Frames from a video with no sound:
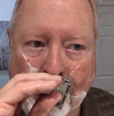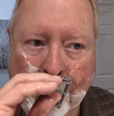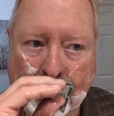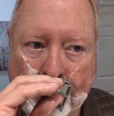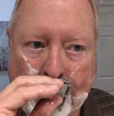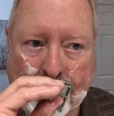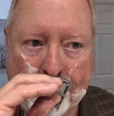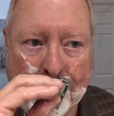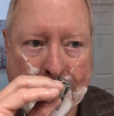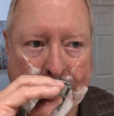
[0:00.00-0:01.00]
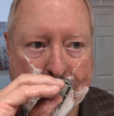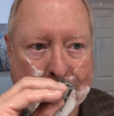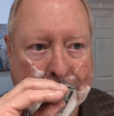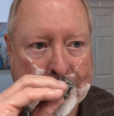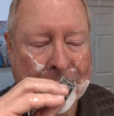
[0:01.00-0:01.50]
are
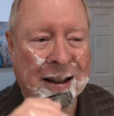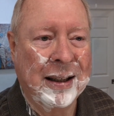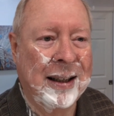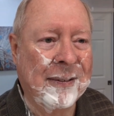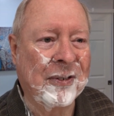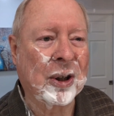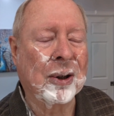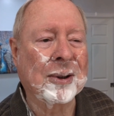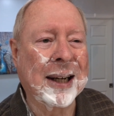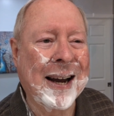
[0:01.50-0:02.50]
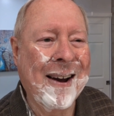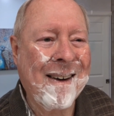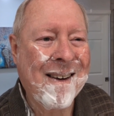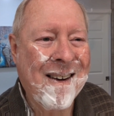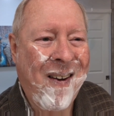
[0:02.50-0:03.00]
sometimes difficult to get.